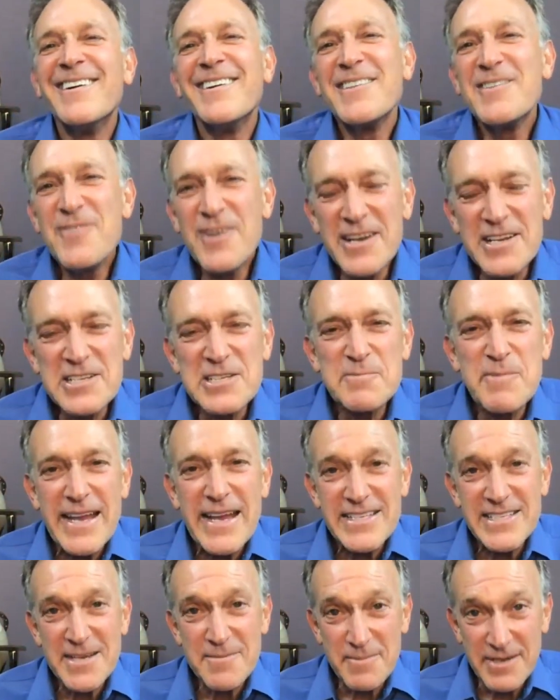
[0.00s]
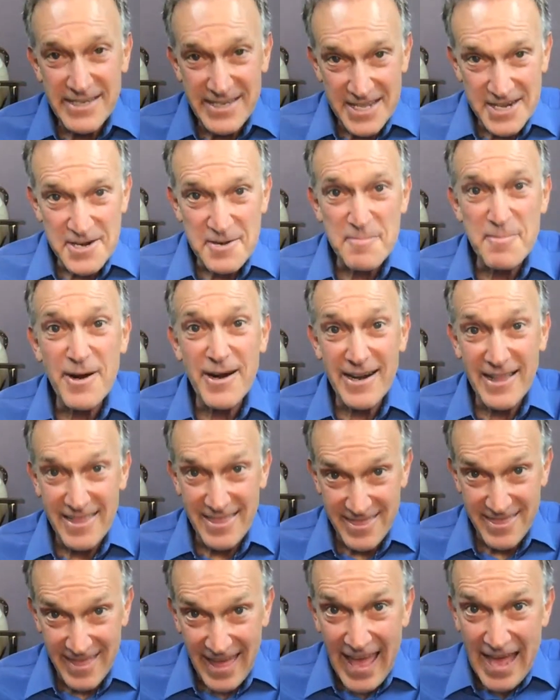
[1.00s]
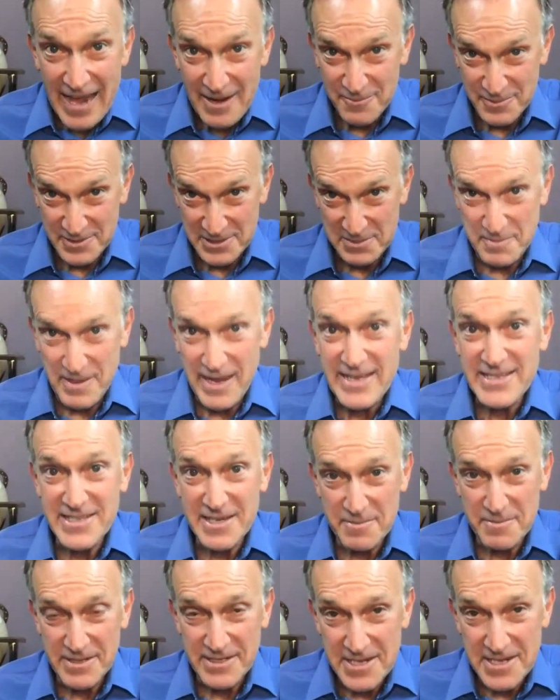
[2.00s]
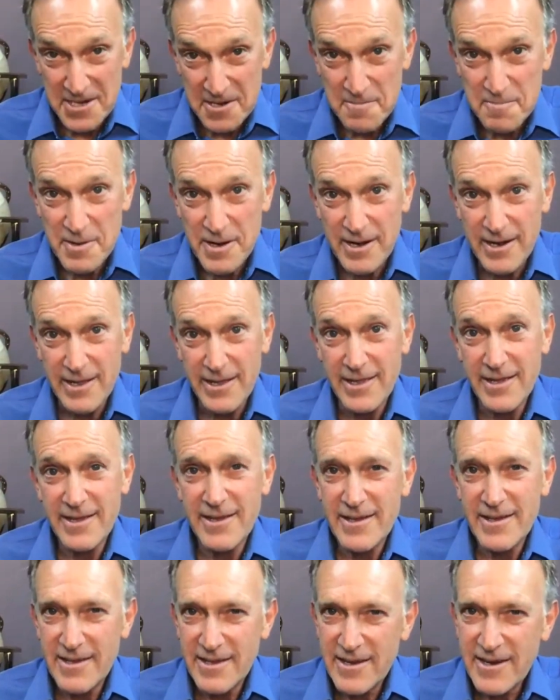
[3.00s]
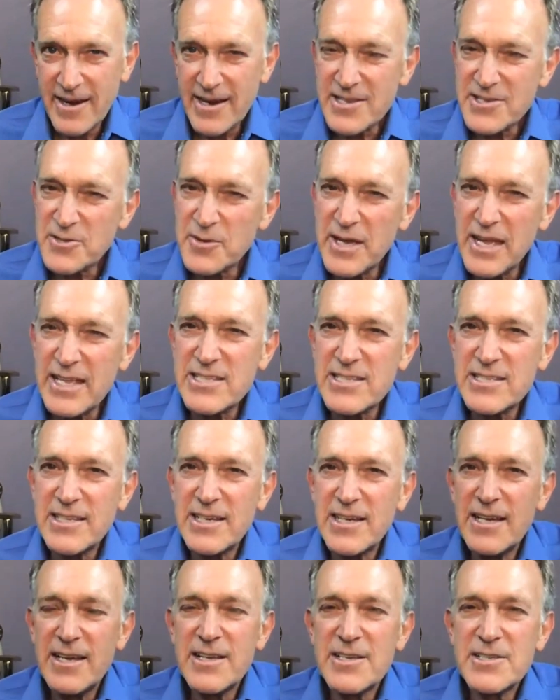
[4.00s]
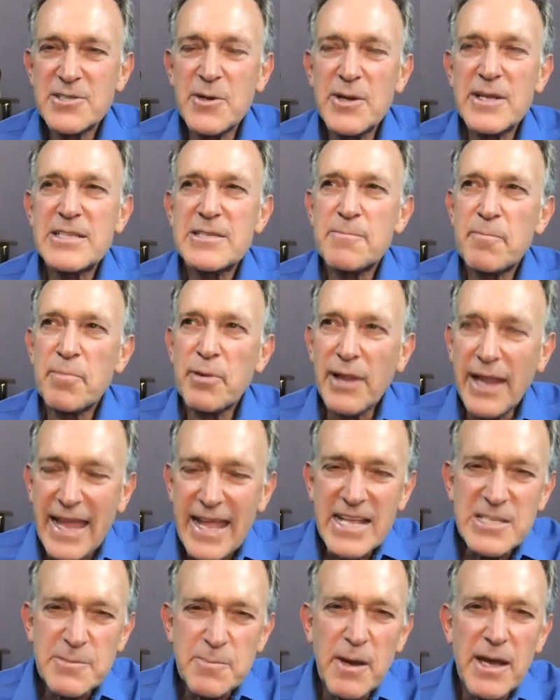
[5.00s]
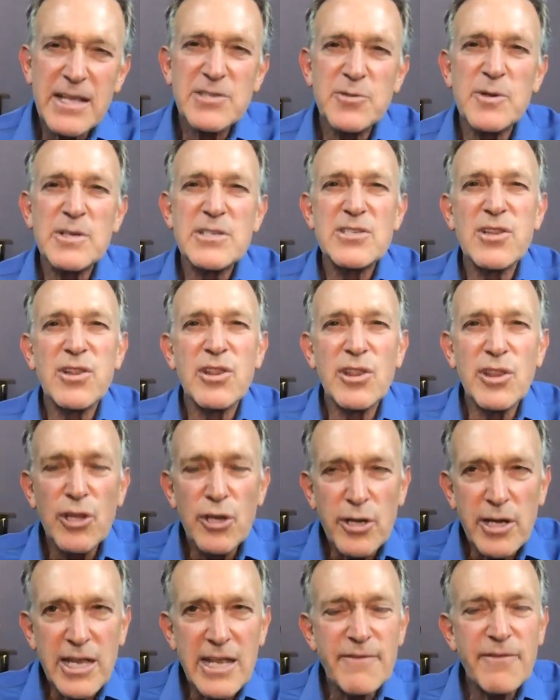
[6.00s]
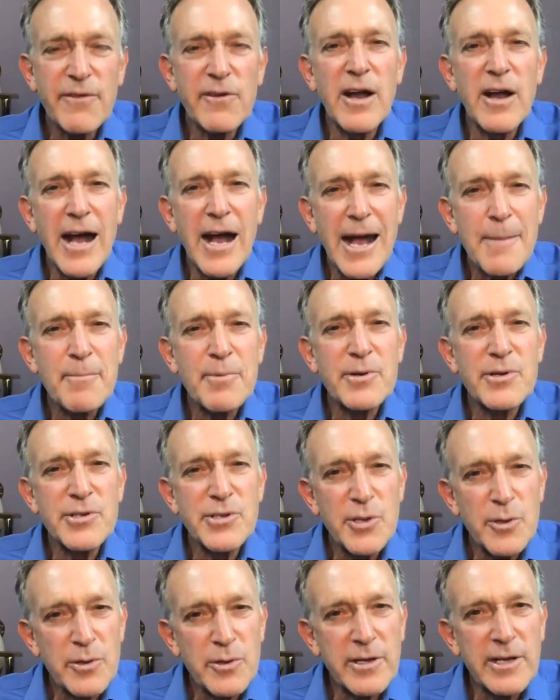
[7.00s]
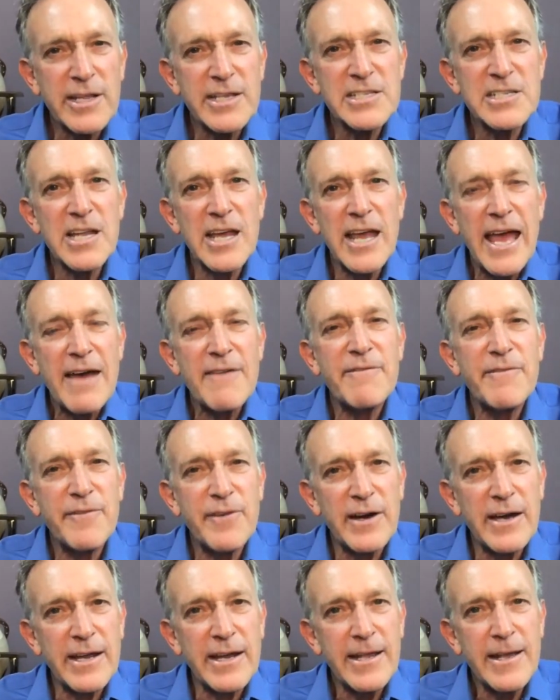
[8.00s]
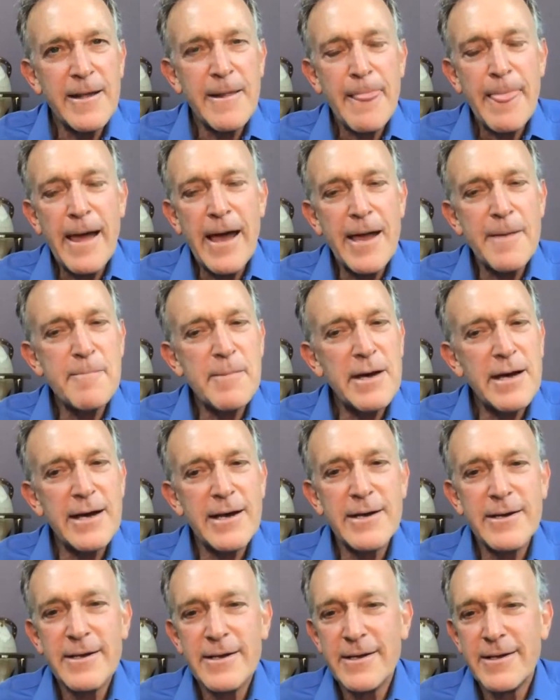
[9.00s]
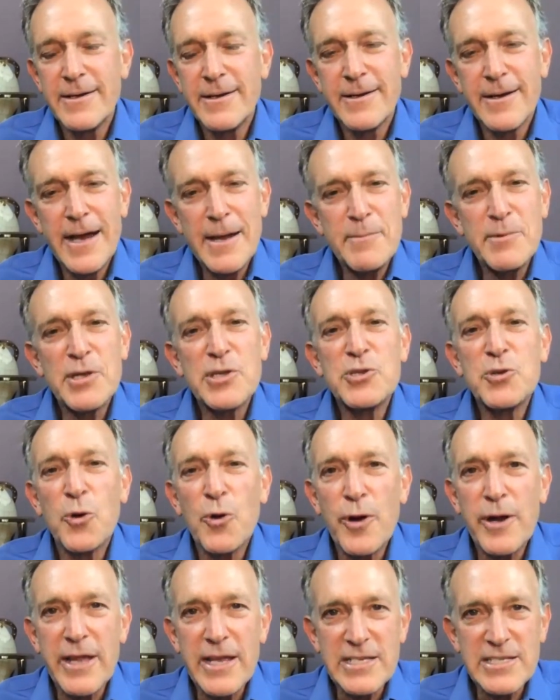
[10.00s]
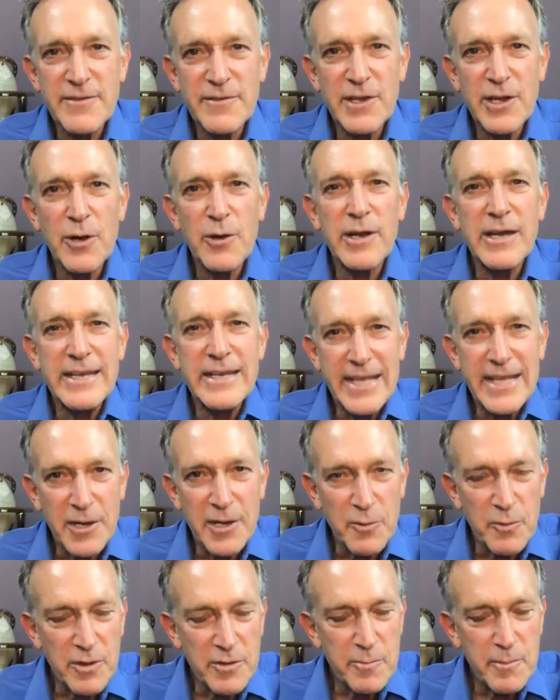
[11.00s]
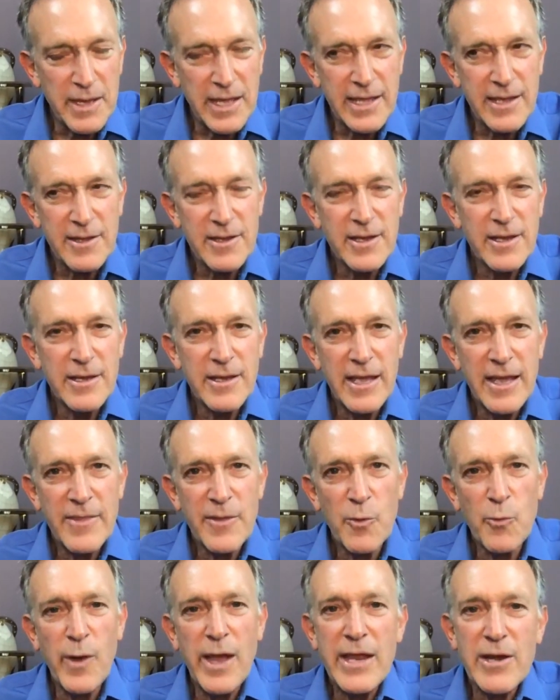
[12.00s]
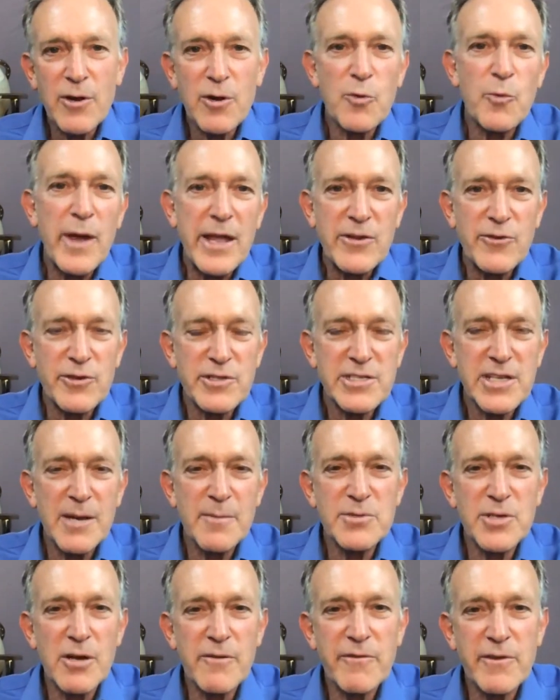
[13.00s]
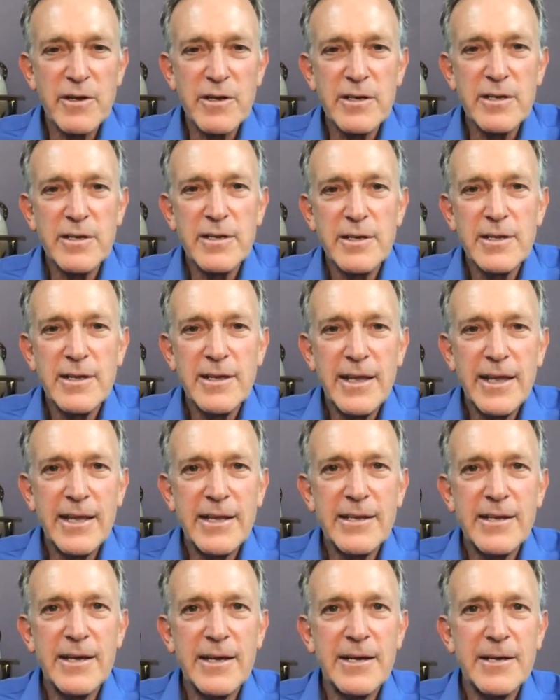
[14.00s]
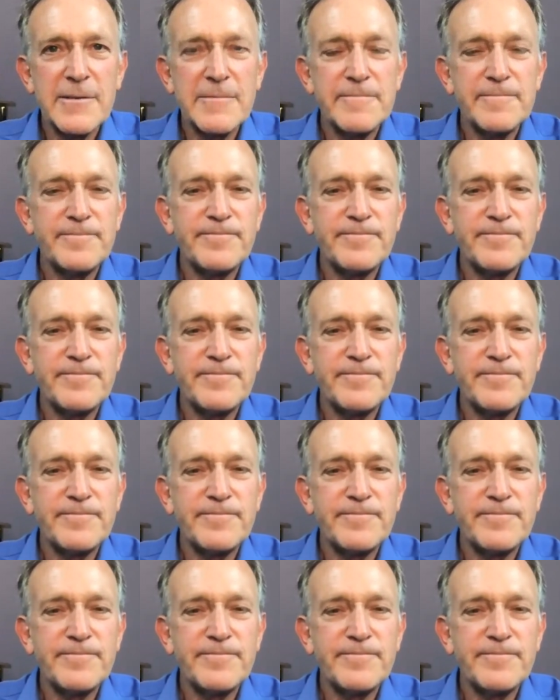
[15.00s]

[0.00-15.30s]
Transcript: You want to spice up a dinner party? That would spice up a dinner party. Right? So it's, so it's plans. So it's looking for opportunities to have fun. I'm uh, hmm. I'm notorious if you go to dinner with me and the waiter or waitress comes over and and uh,